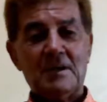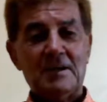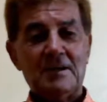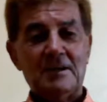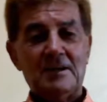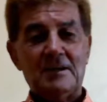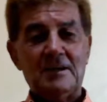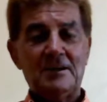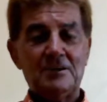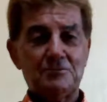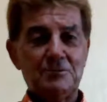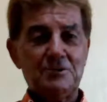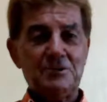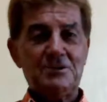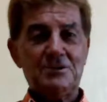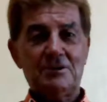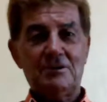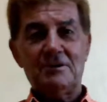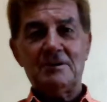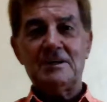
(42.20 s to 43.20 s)
As we
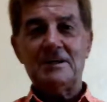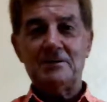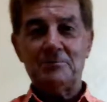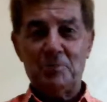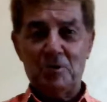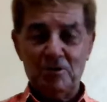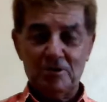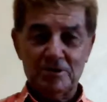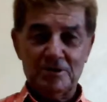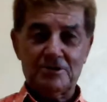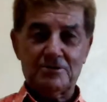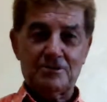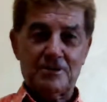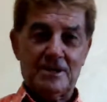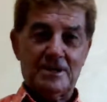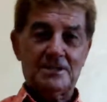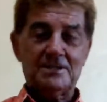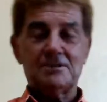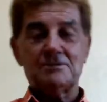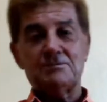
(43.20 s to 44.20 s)
saw in the Ebola
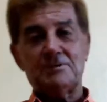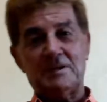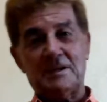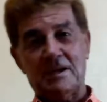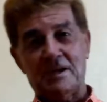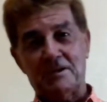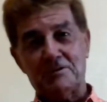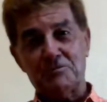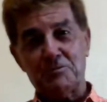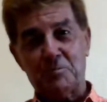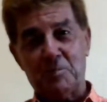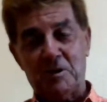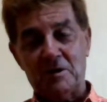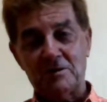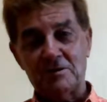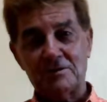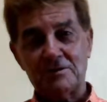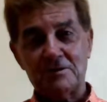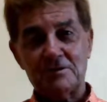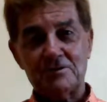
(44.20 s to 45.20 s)
crisis, when the
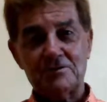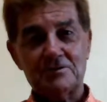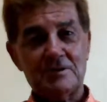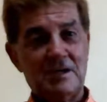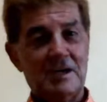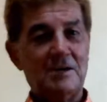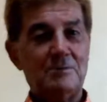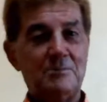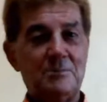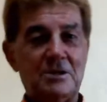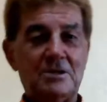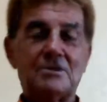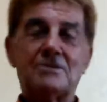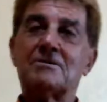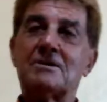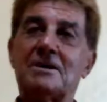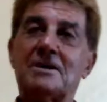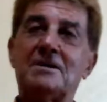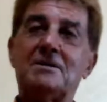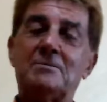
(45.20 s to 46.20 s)
anthropologists came in and
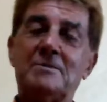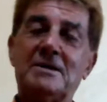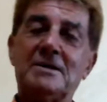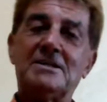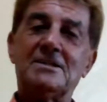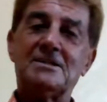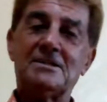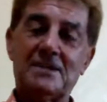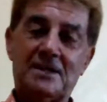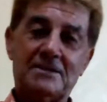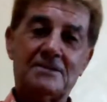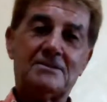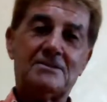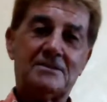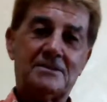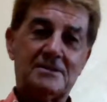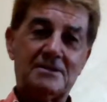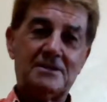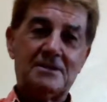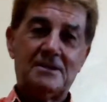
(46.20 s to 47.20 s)
tried to make
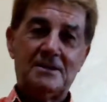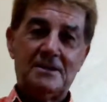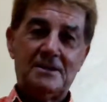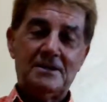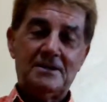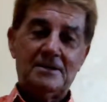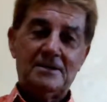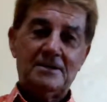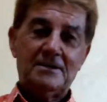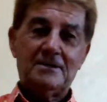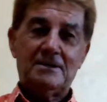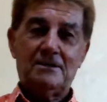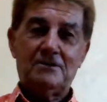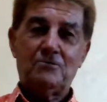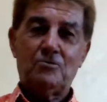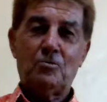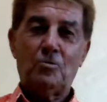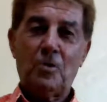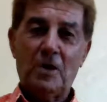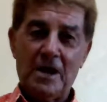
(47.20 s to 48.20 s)
sense
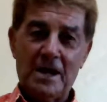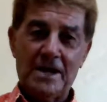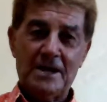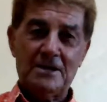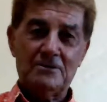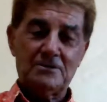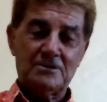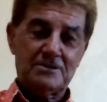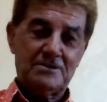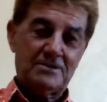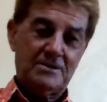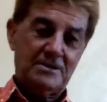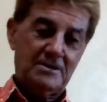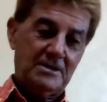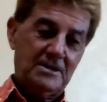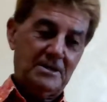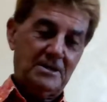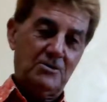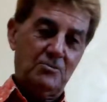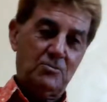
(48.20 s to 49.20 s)
of why it was
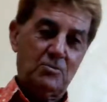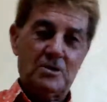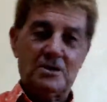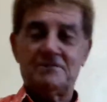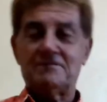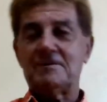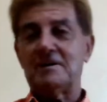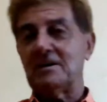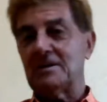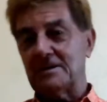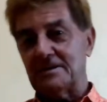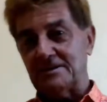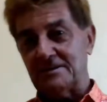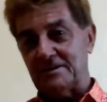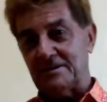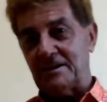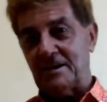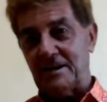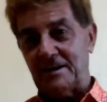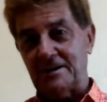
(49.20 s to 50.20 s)
hitting one village
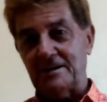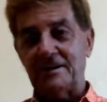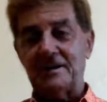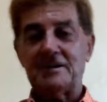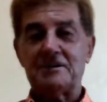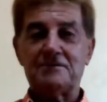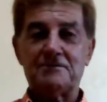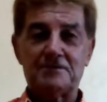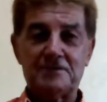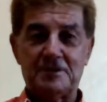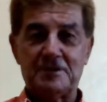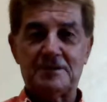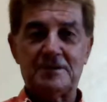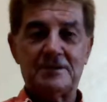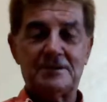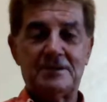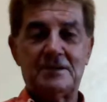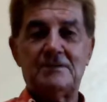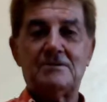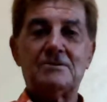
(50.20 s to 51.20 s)
and not another village,
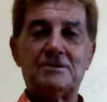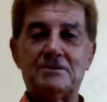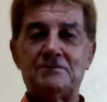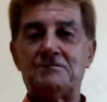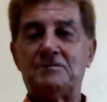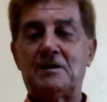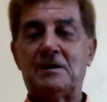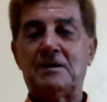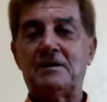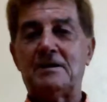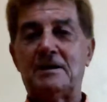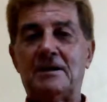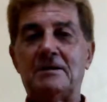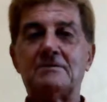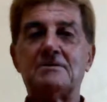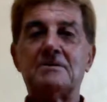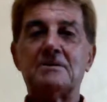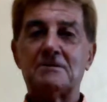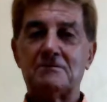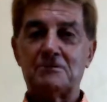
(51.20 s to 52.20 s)
they usually found out
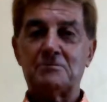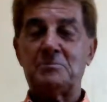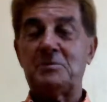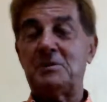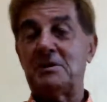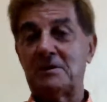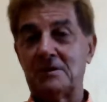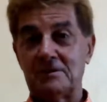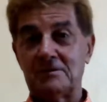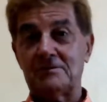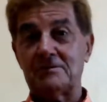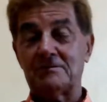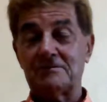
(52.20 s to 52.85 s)
that it was because of